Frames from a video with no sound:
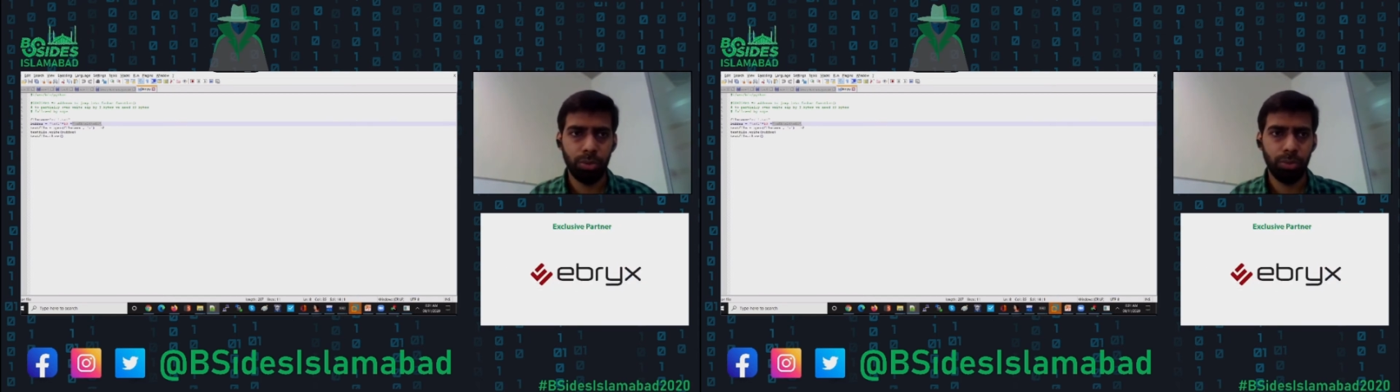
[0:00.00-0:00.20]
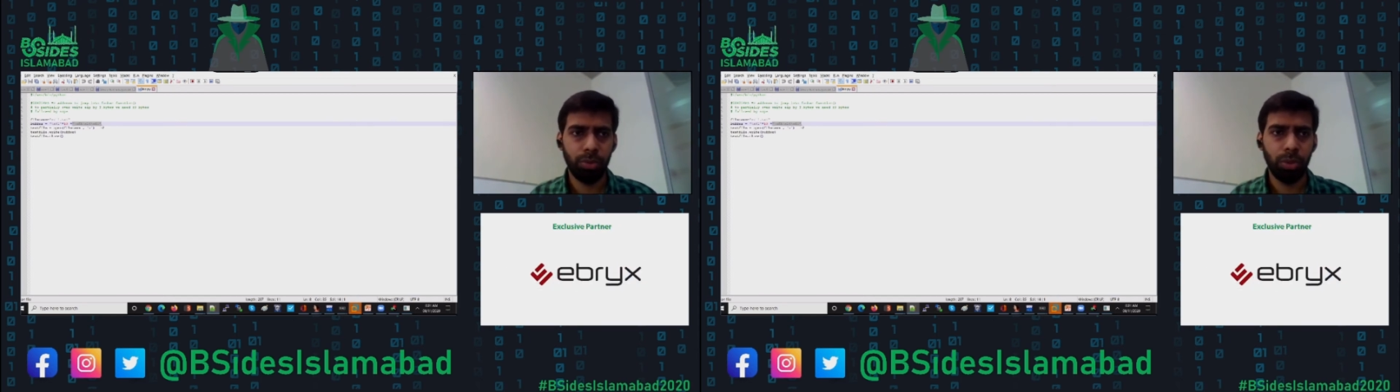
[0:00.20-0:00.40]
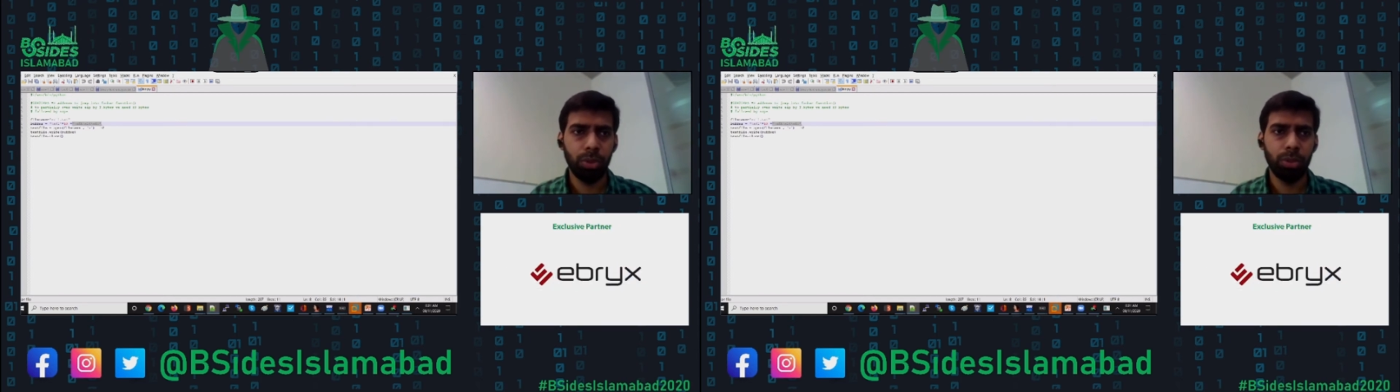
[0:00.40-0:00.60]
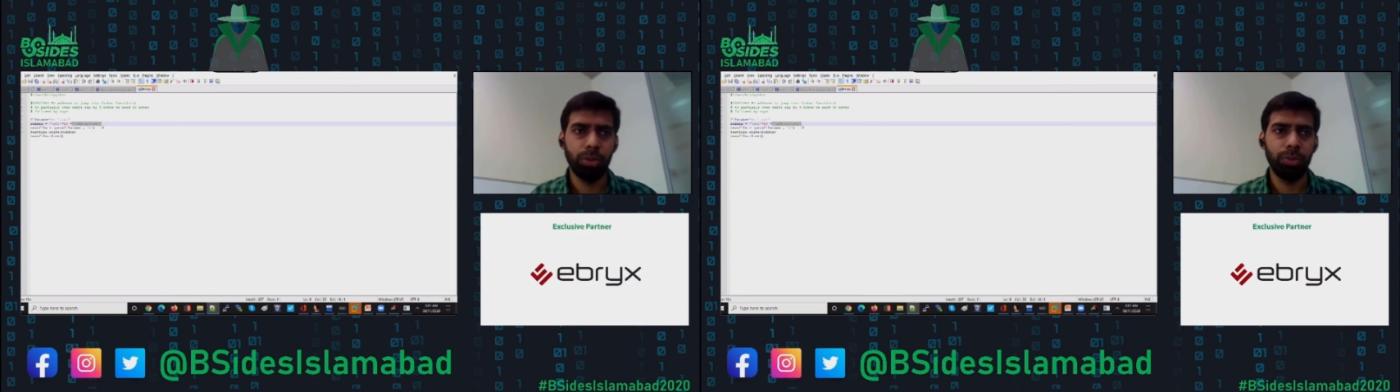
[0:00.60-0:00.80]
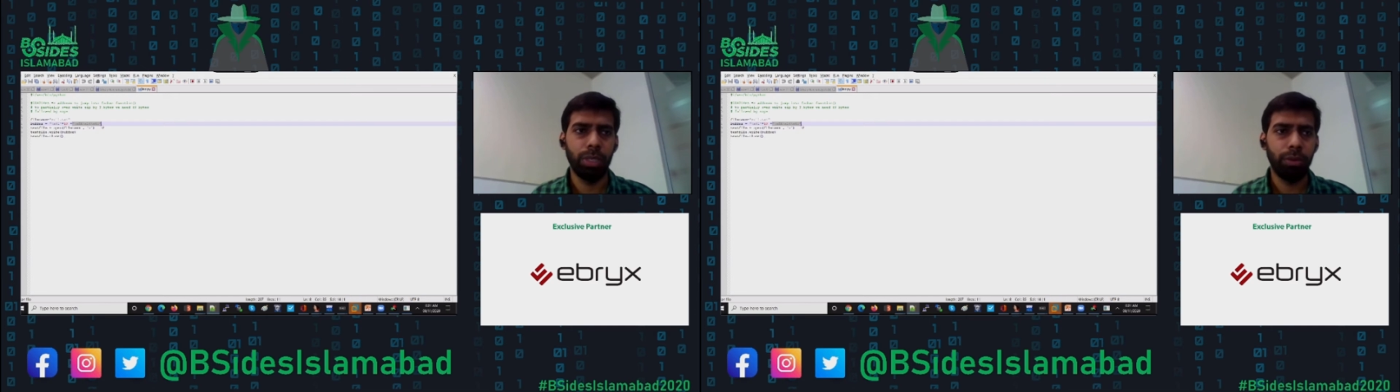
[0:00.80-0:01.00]

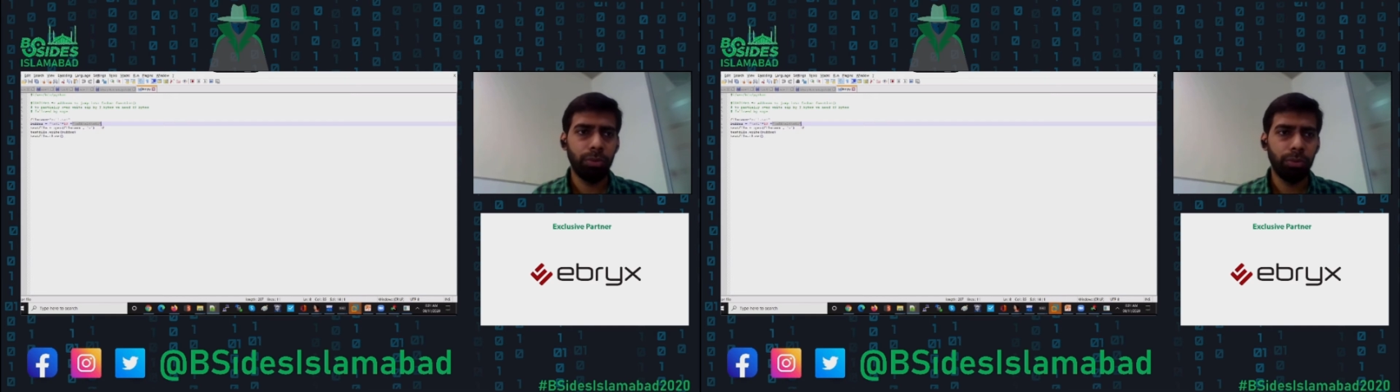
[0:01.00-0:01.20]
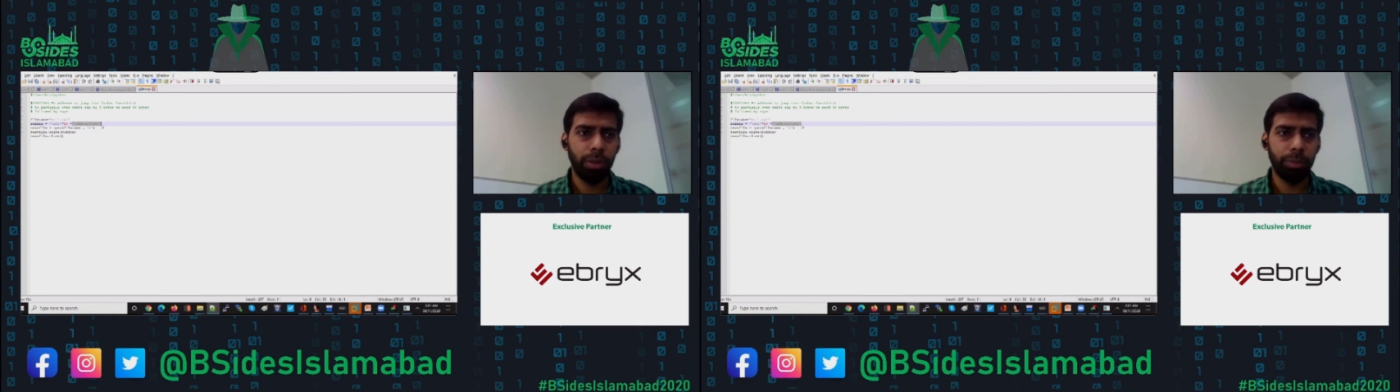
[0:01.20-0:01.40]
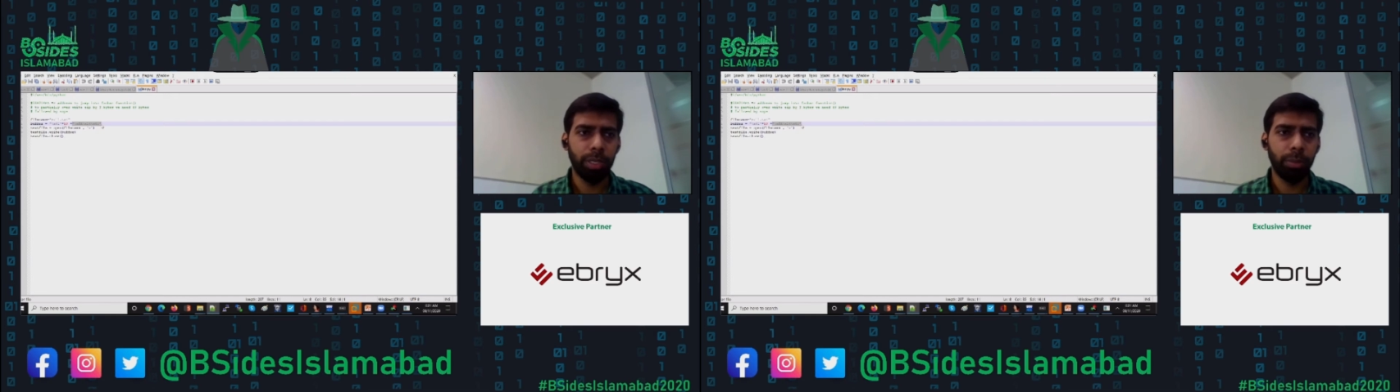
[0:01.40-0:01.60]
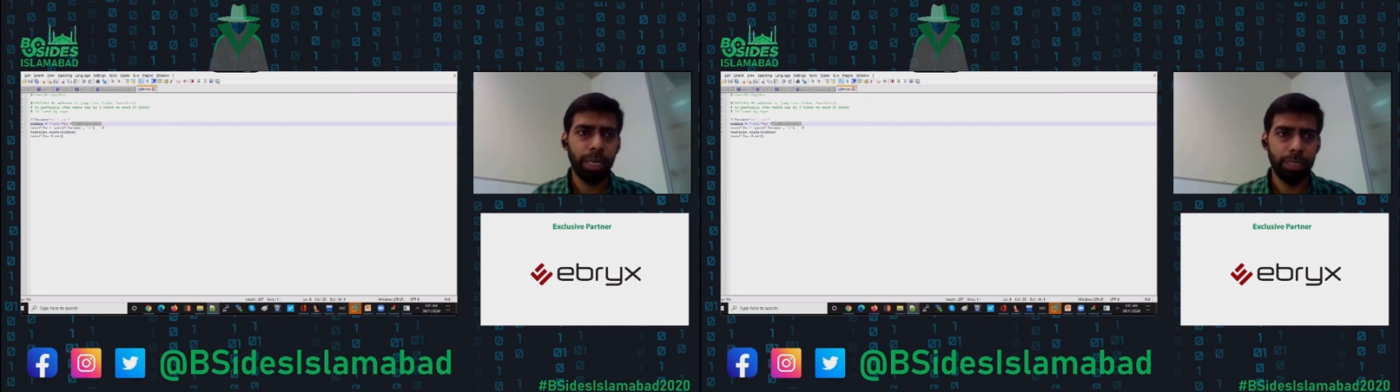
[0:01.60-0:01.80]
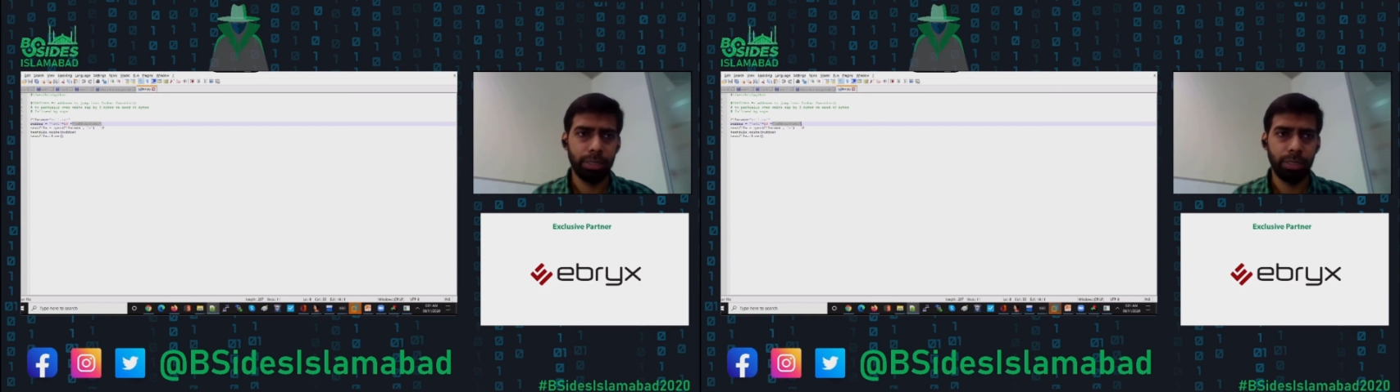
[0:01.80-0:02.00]
follows, we have to flip the
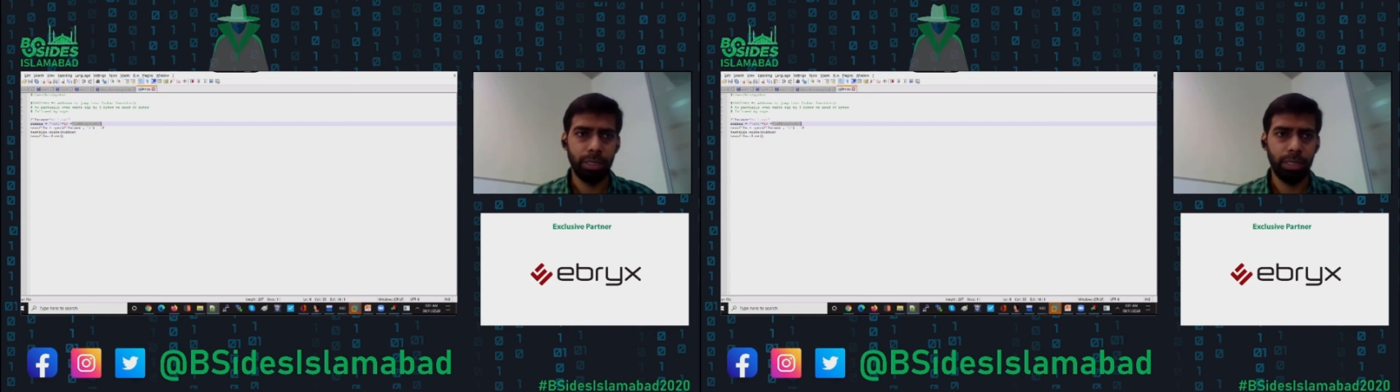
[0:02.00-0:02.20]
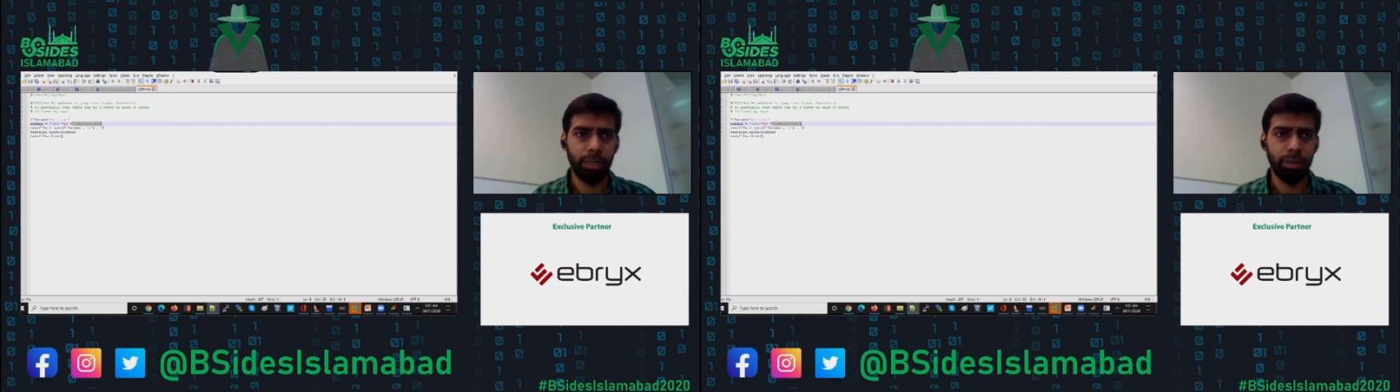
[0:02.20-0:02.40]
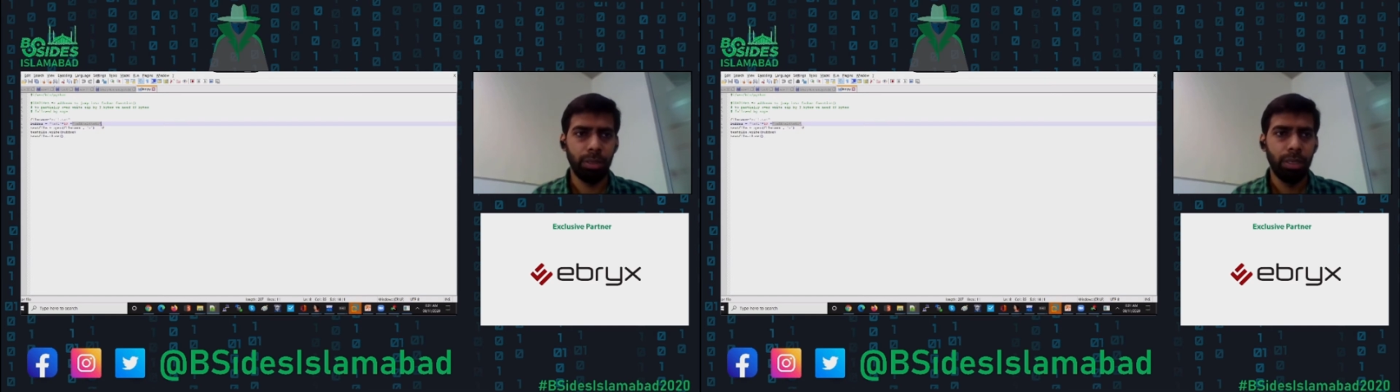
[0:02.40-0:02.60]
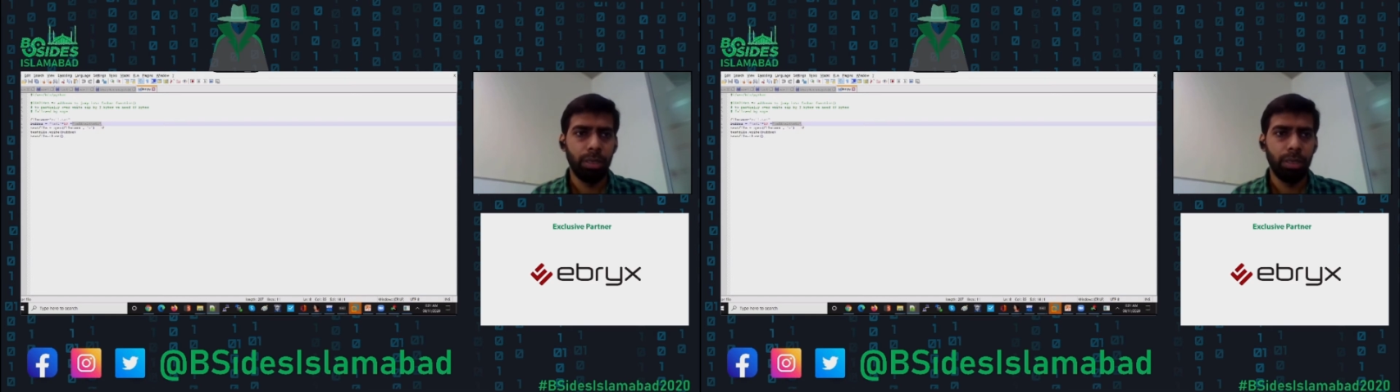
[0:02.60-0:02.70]
bytes, and then